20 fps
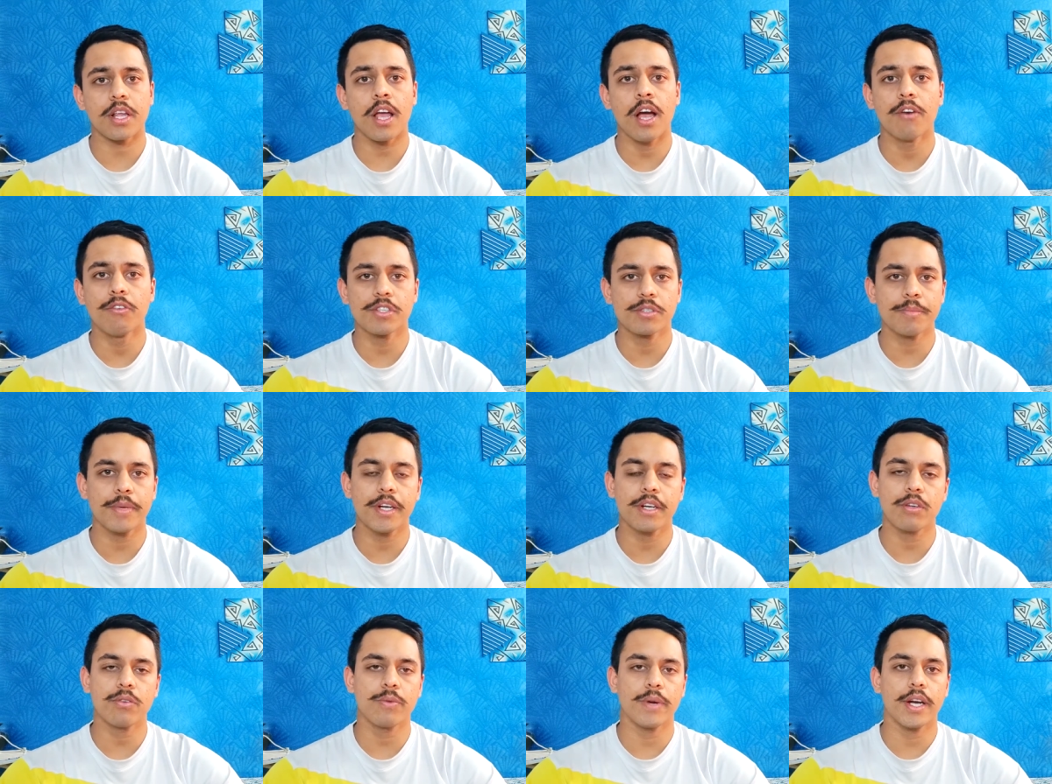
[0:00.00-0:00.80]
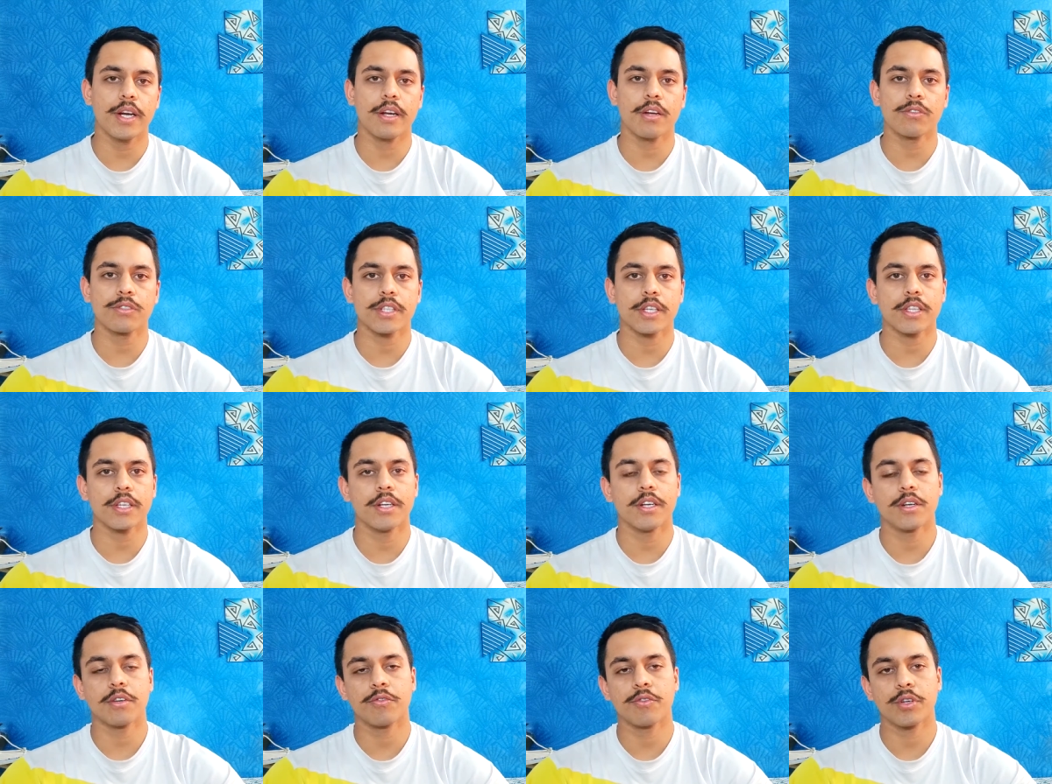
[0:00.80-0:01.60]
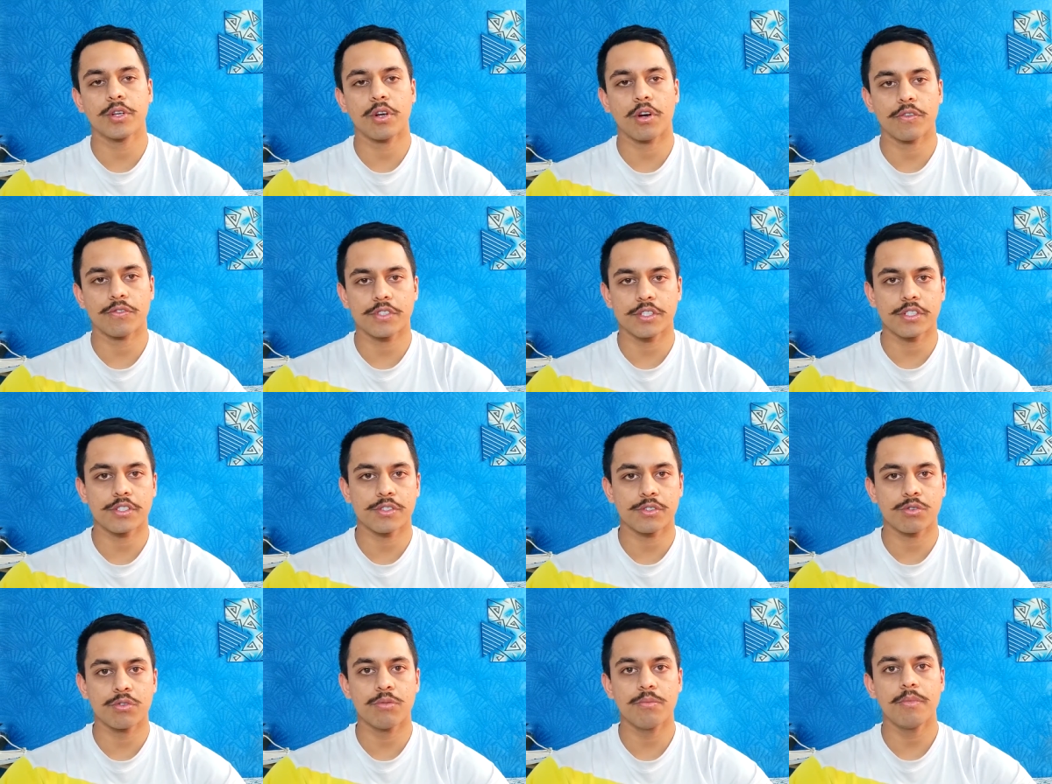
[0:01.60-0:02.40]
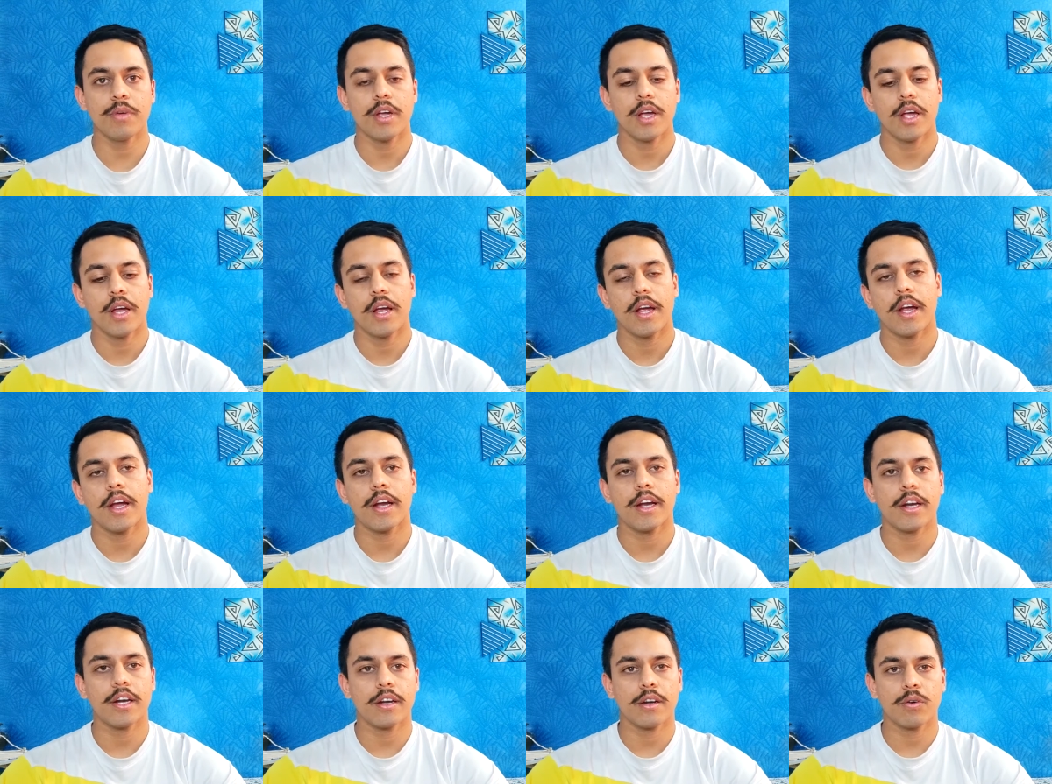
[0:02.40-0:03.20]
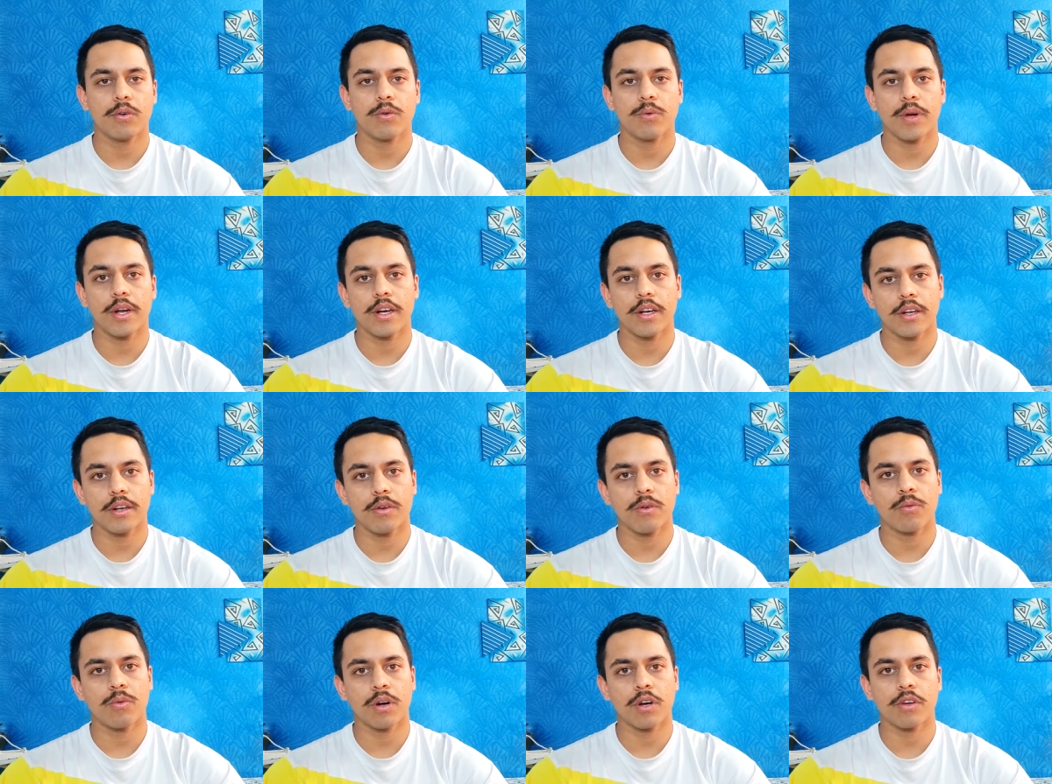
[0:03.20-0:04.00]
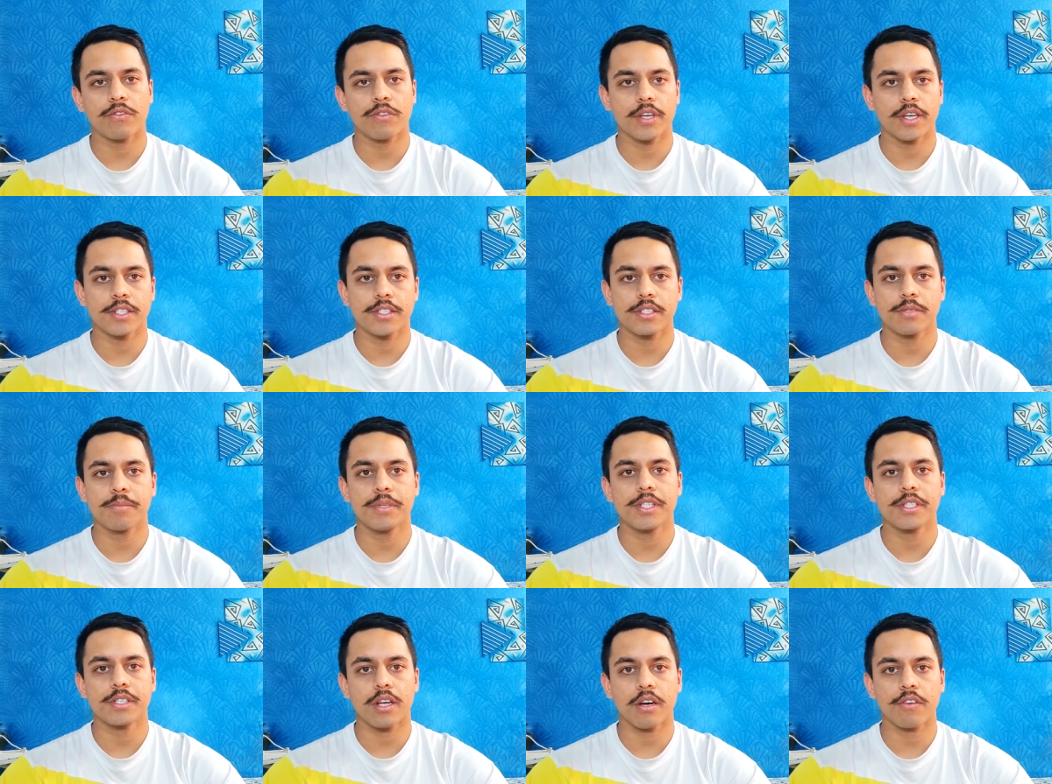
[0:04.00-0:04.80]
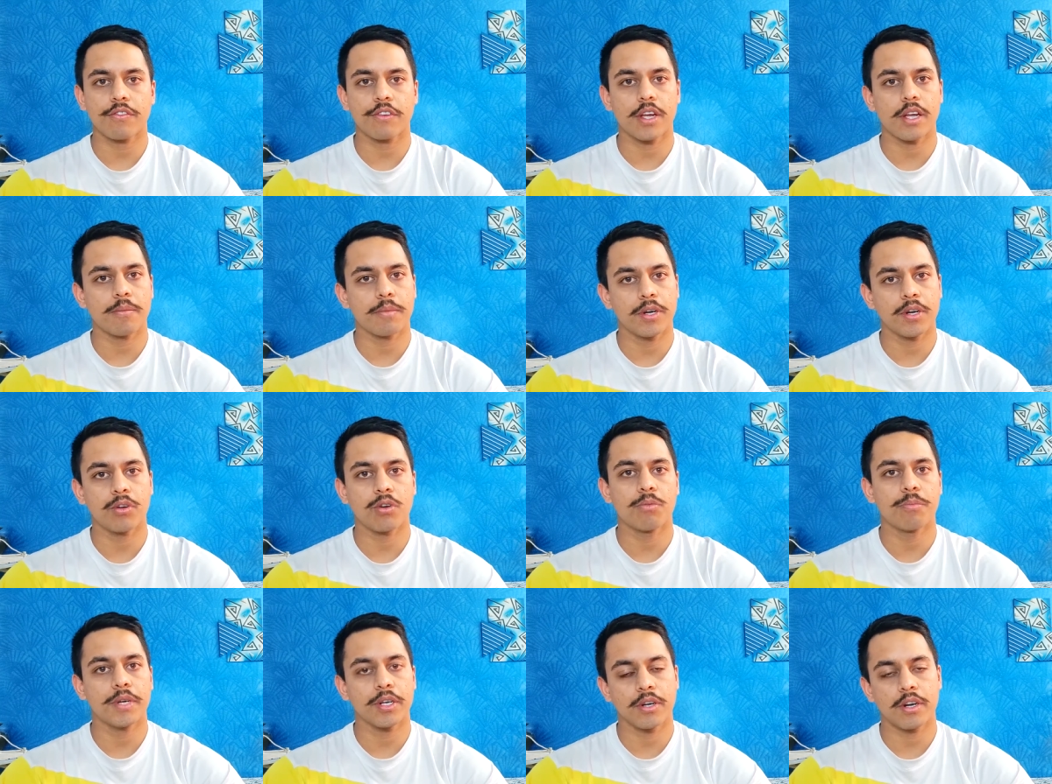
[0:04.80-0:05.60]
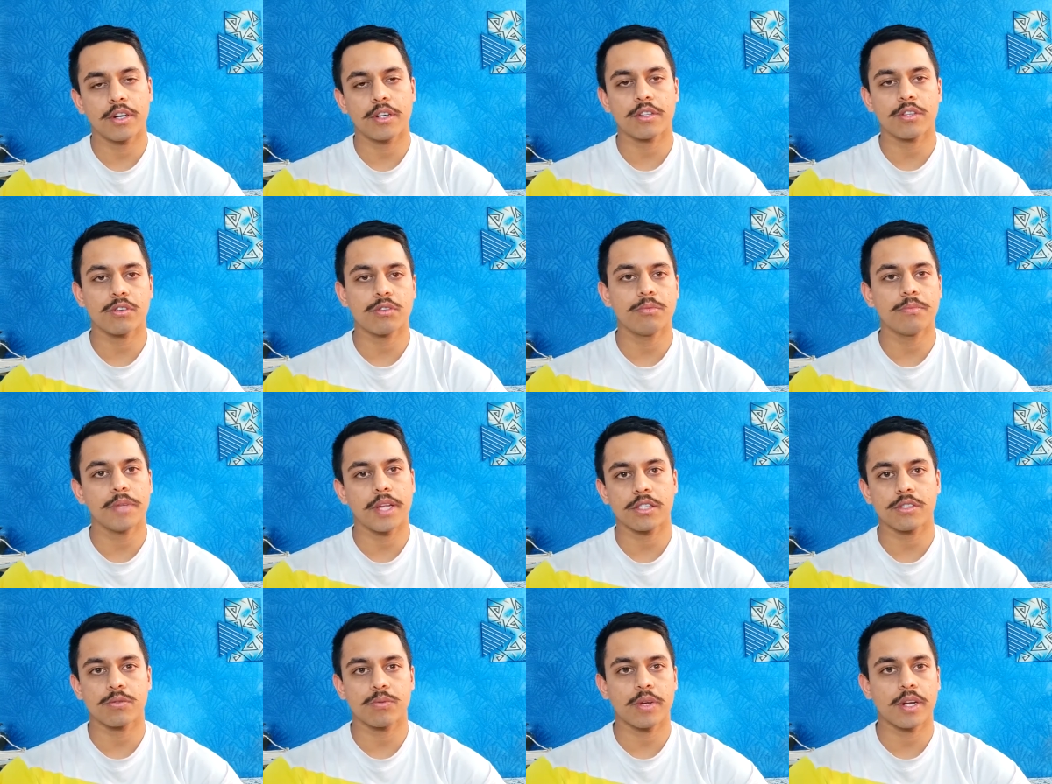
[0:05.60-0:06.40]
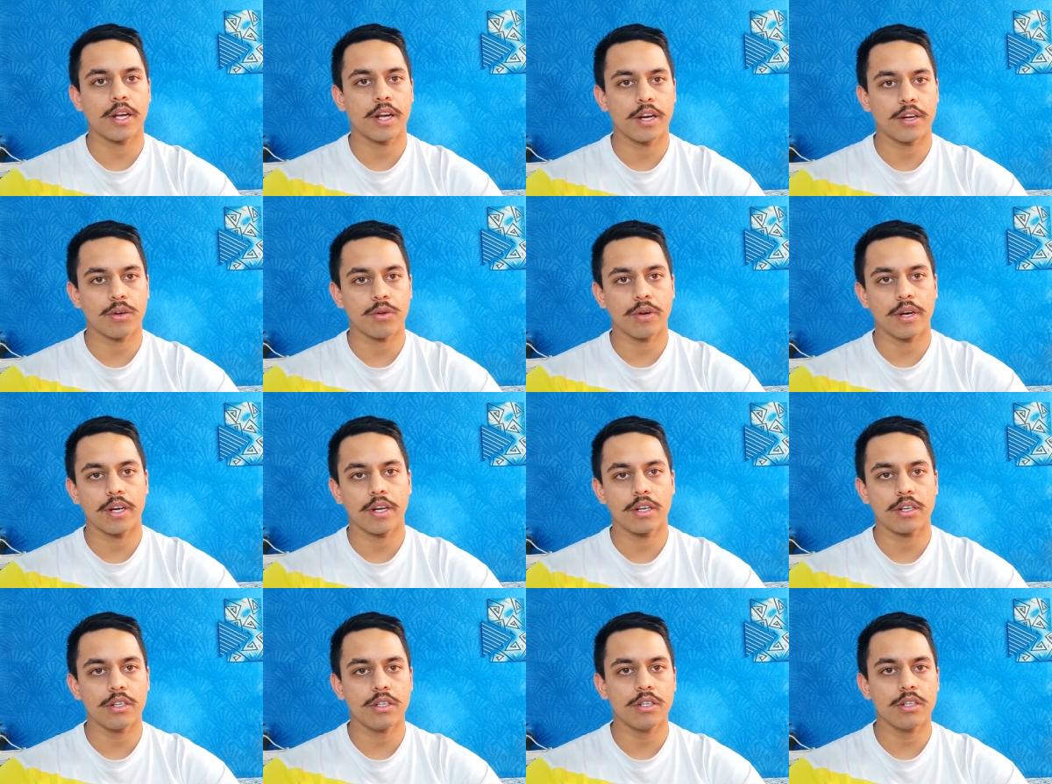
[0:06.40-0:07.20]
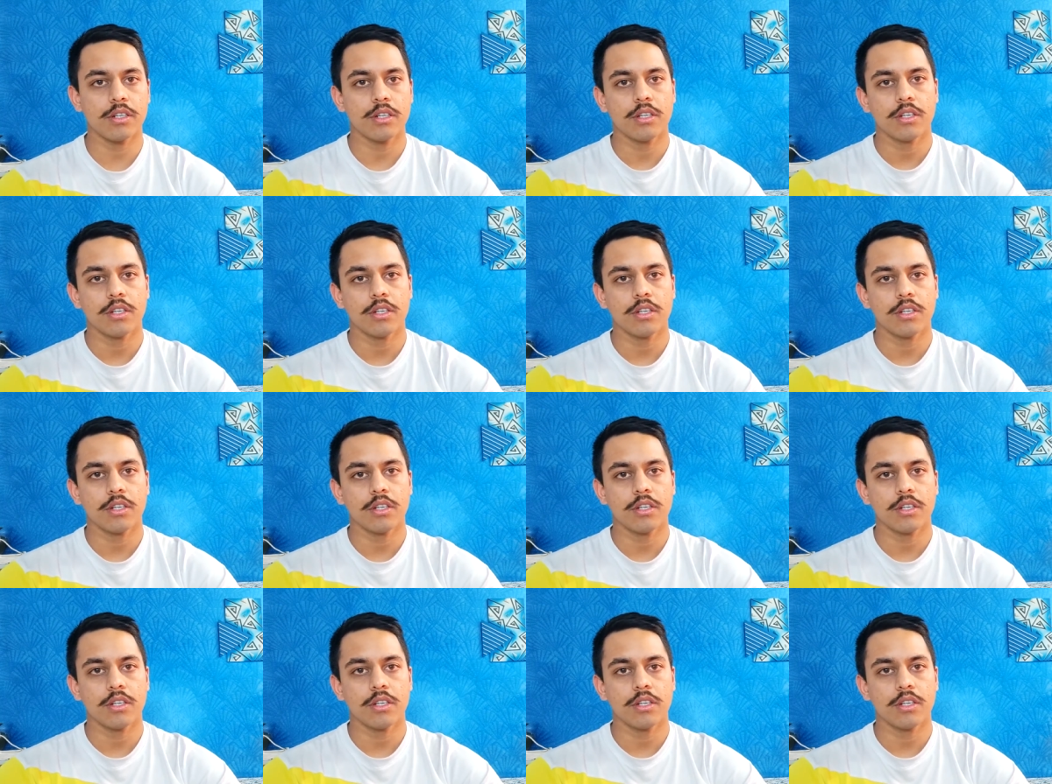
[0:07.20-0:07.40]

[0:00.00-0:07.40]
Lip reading: I was made to wait outside the interviewing officer's room, and when one of the SSB staff came and told me to enter the room, that's when I had to enter.